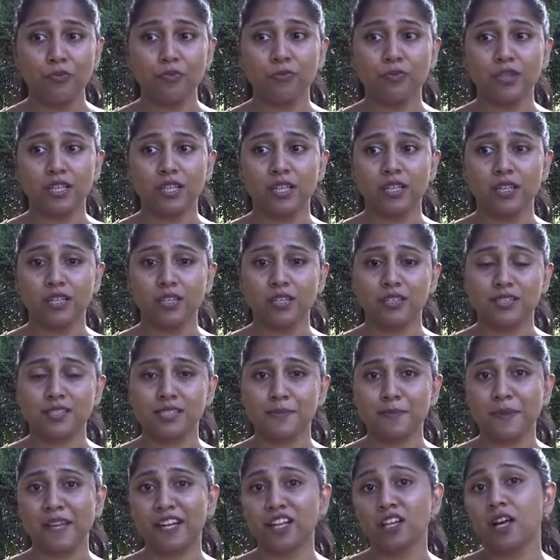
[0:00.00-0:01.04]
We
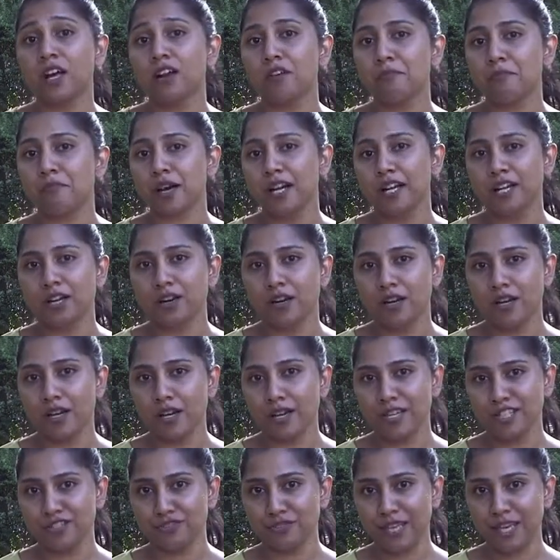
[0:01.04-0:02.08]
spend a lot of money on
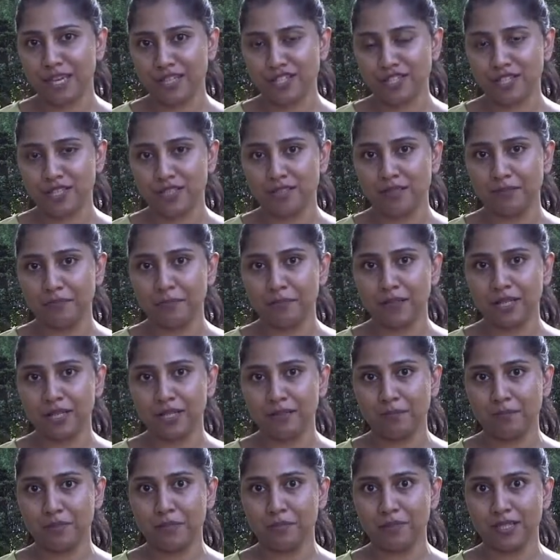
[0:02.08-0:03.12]
our education,
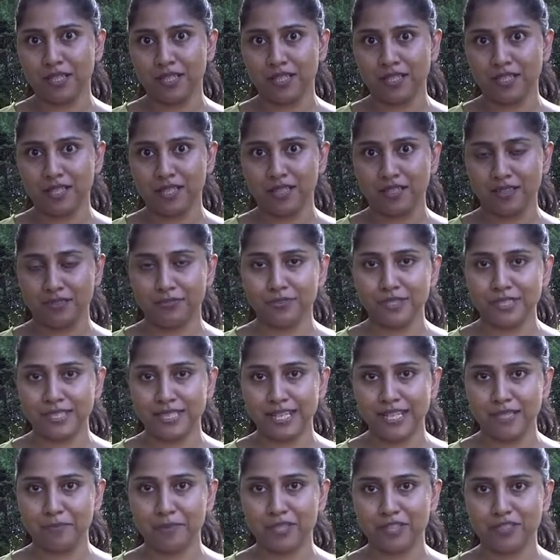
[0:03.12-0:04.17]
but people are not
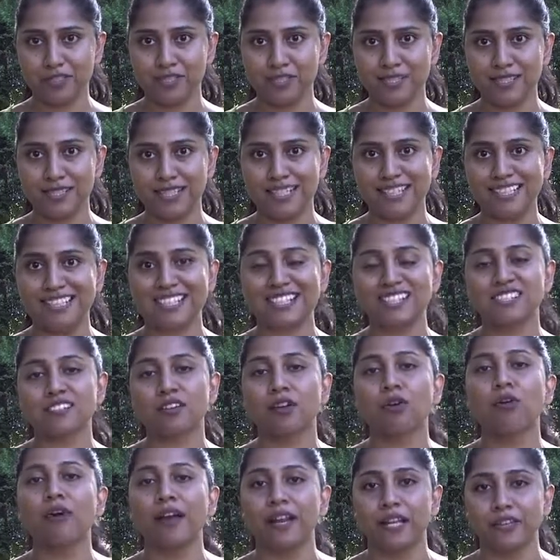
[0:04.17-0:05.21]
retained because it
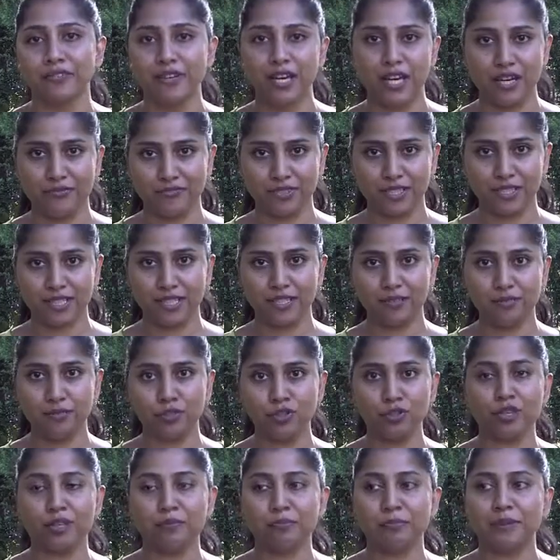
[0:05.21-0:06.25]
doesn't go anywhere after that.
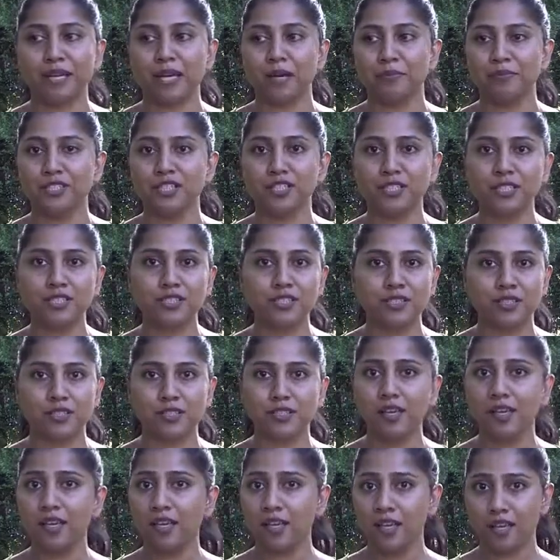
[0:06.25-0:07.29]
You could become a teacher
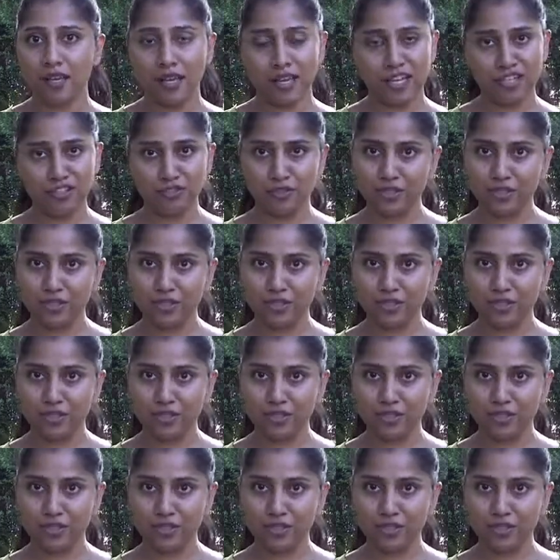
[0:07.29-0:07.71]
at